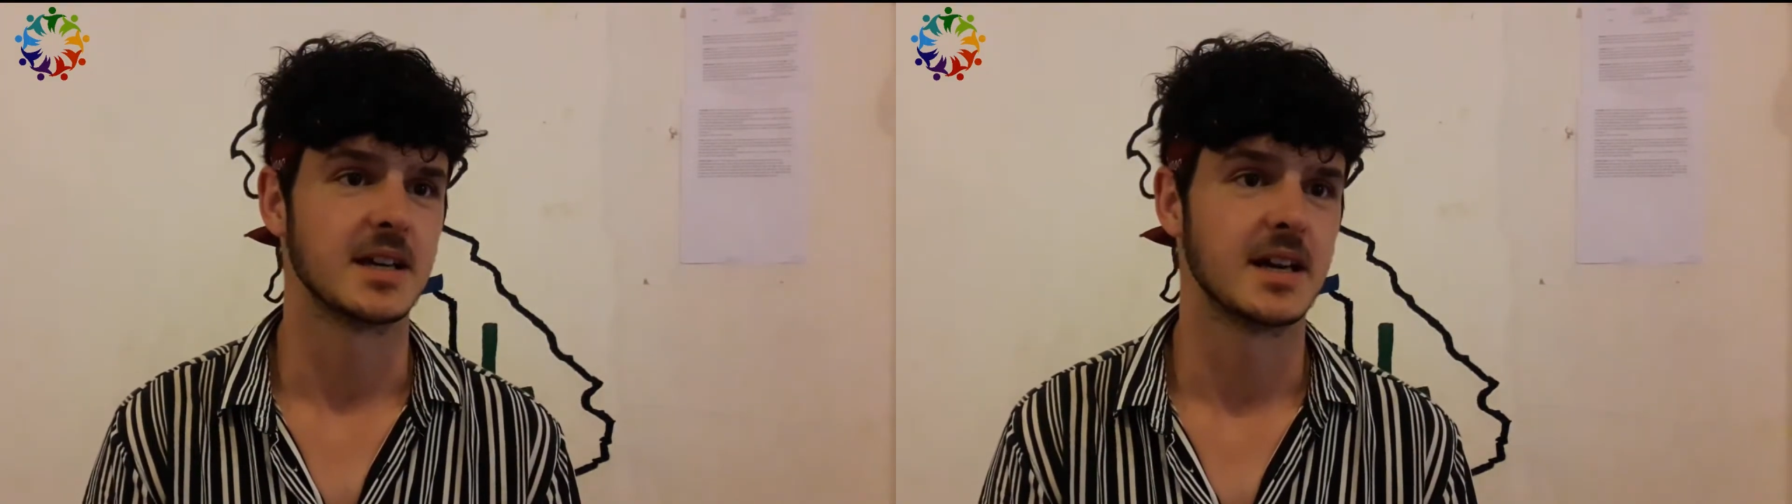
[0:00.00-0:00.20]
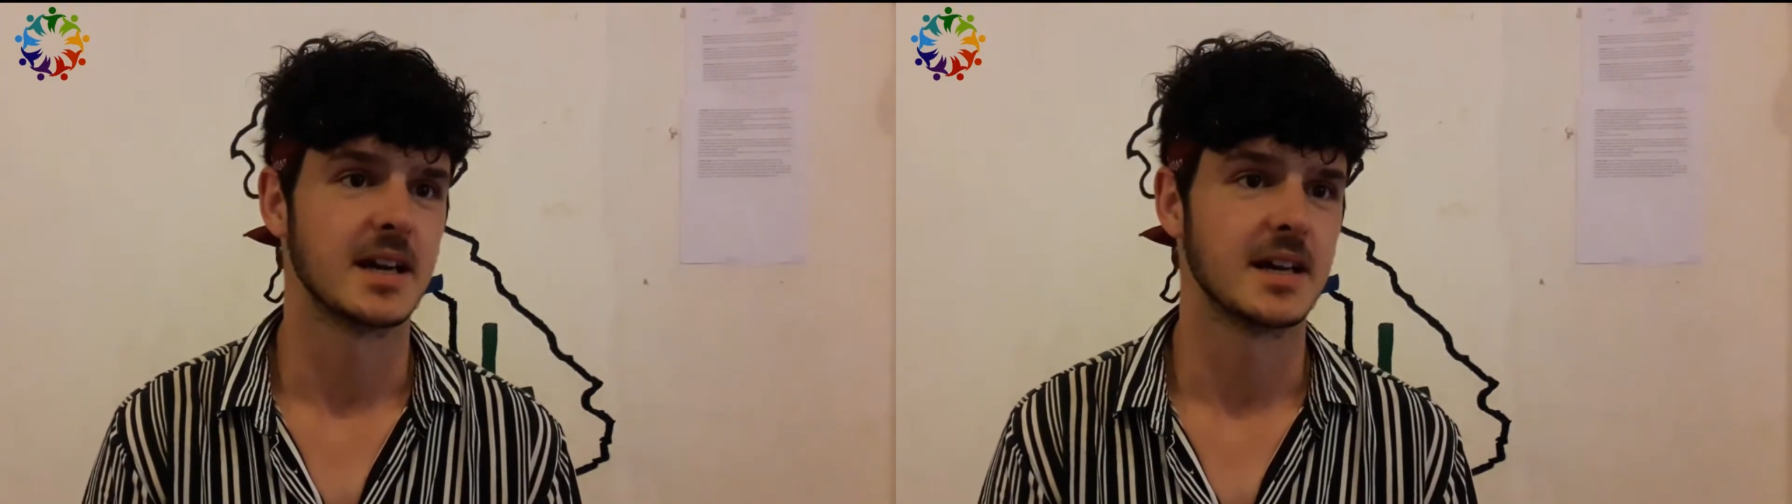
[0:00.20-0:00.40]

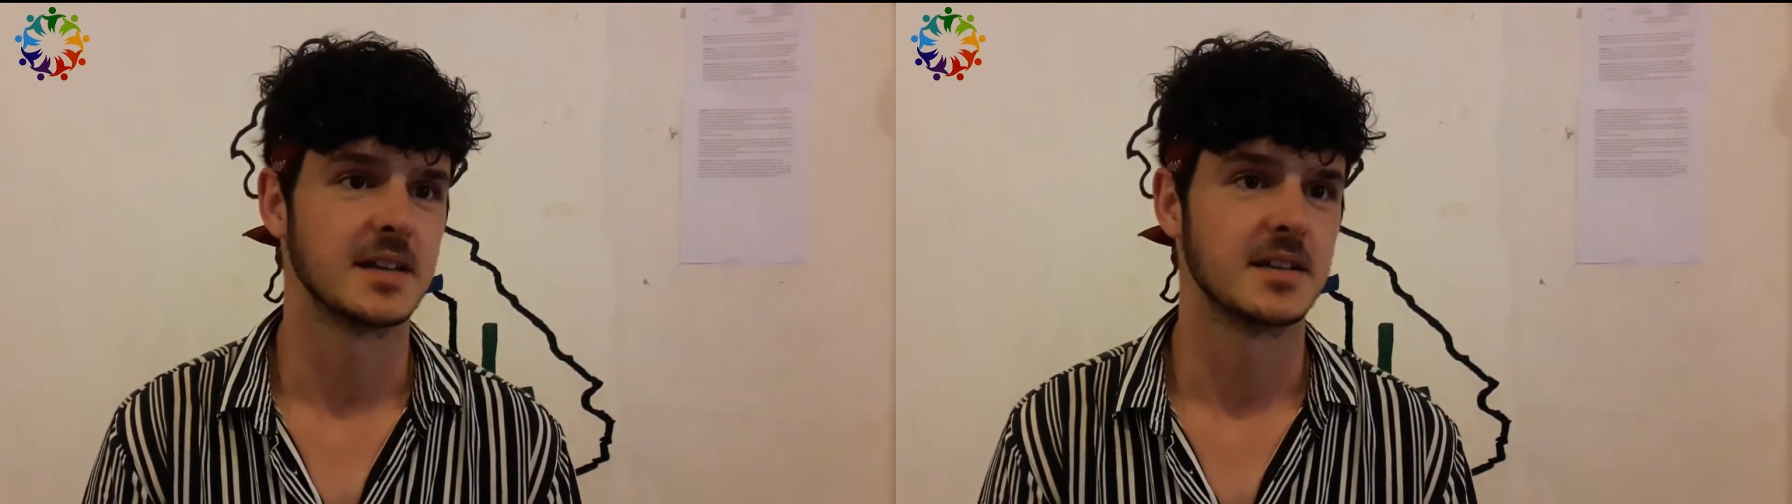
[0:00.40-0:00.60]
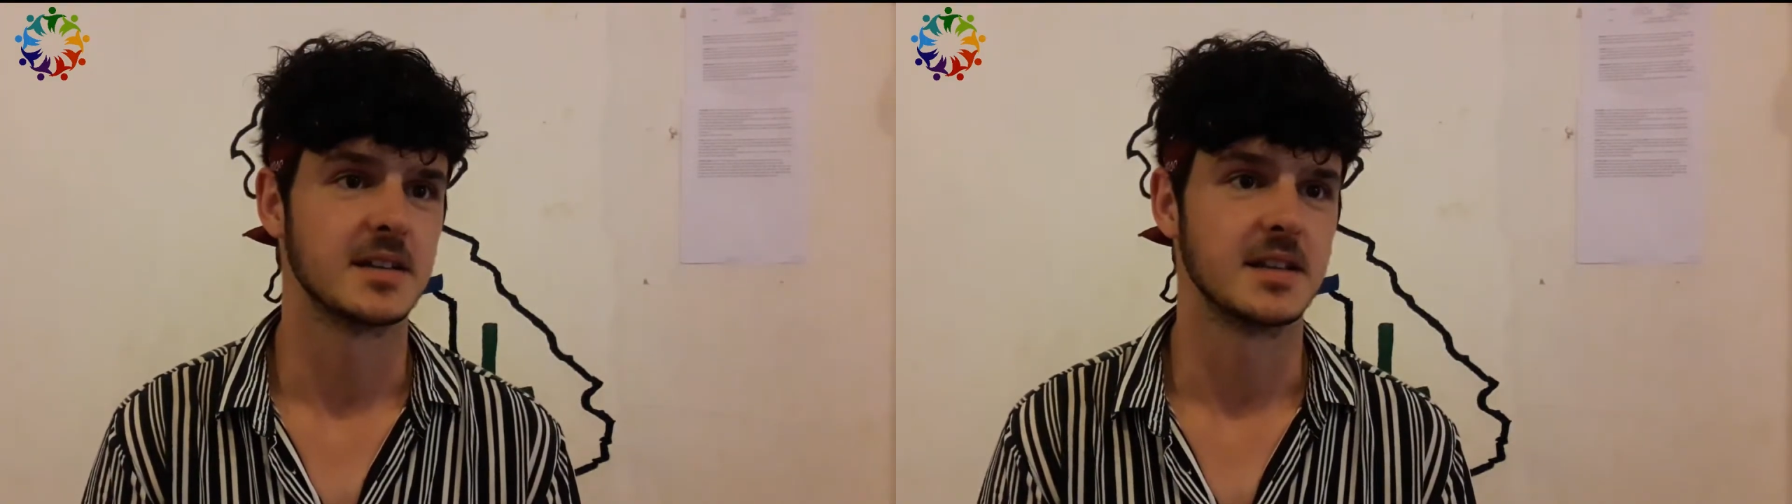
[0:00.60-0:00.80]
and
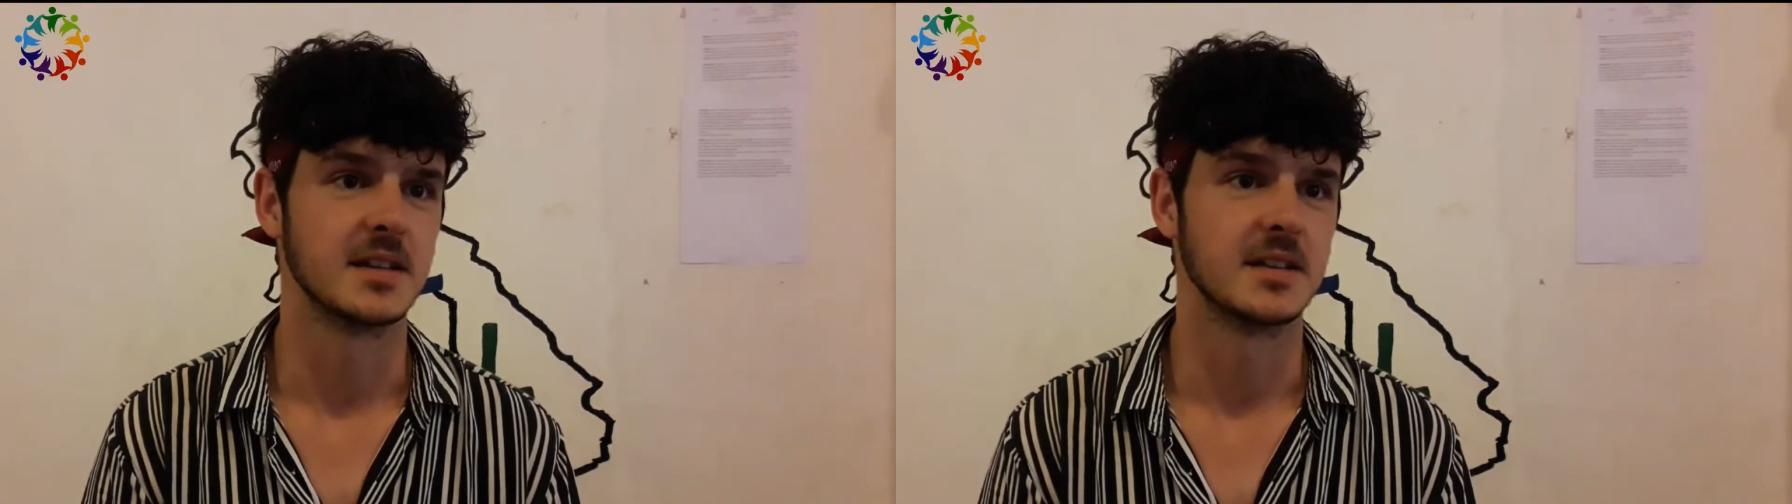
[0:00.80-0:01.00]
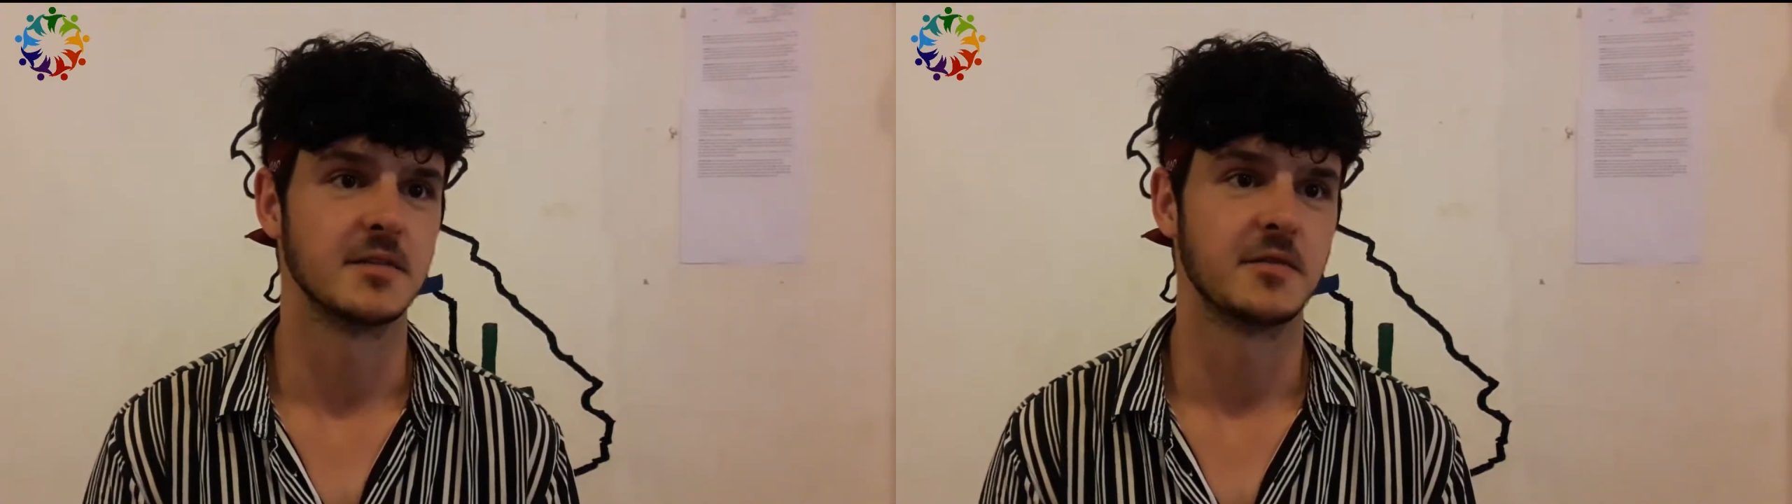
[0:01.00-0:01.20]

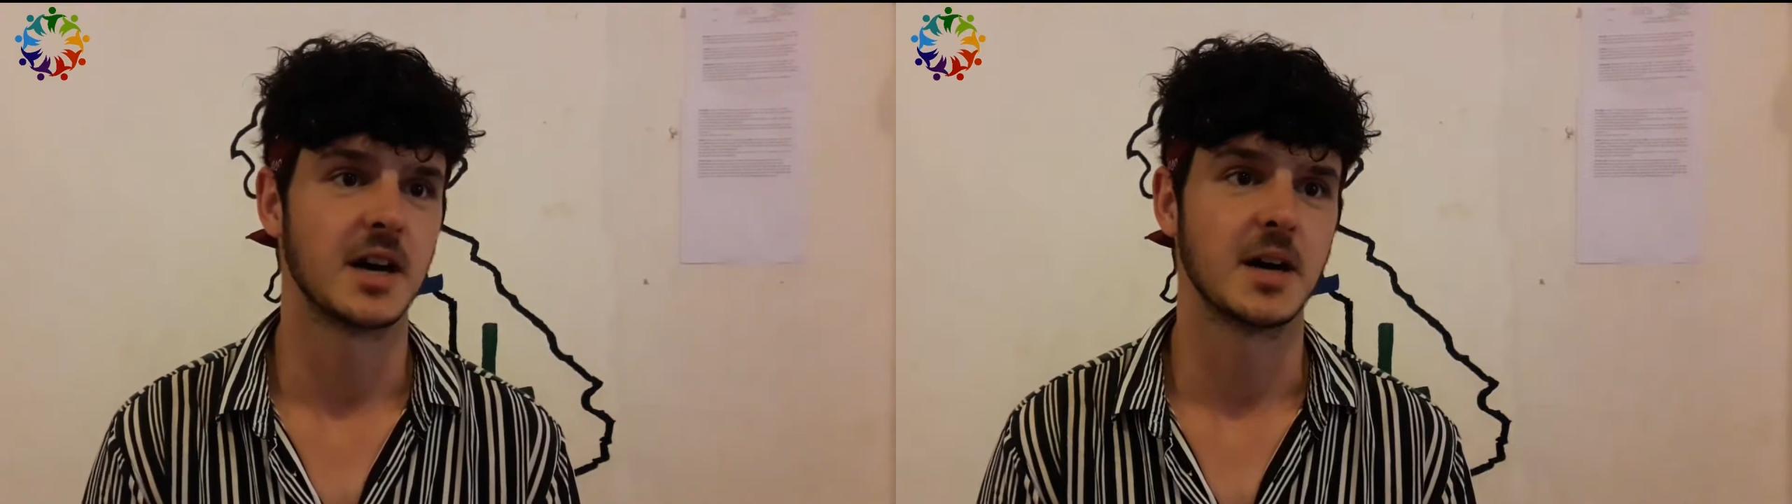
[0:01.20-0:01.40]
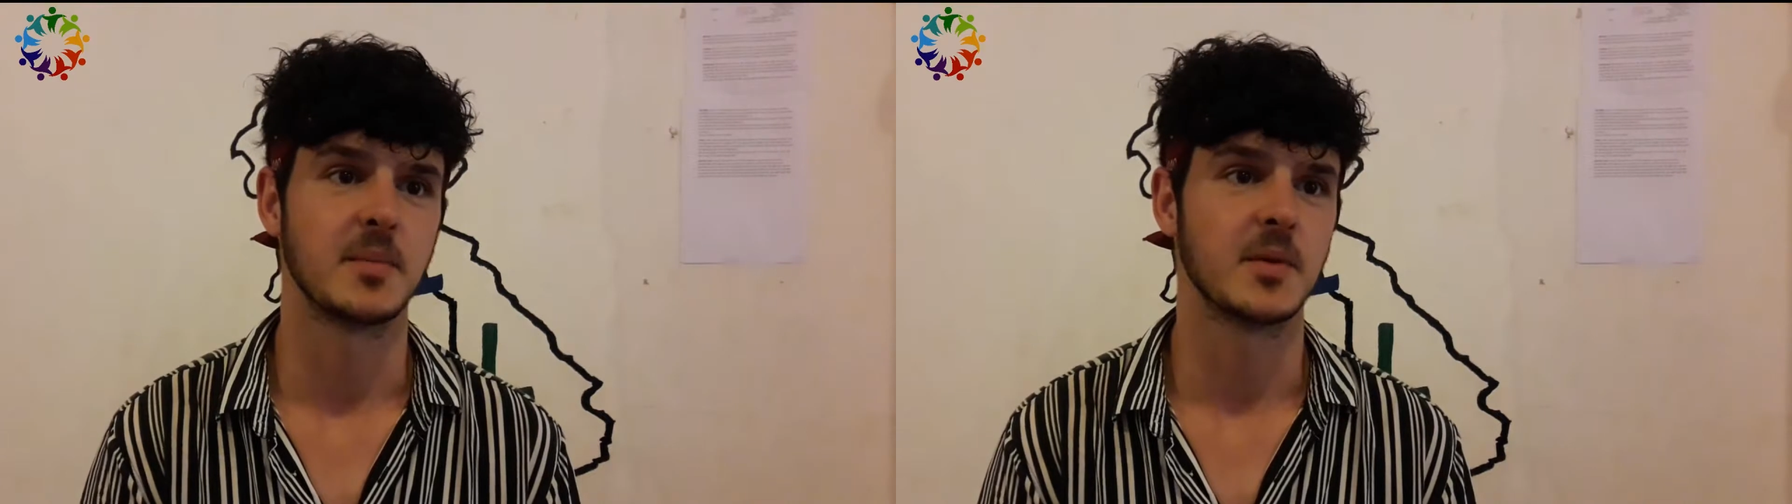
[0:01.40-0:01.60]
the vibe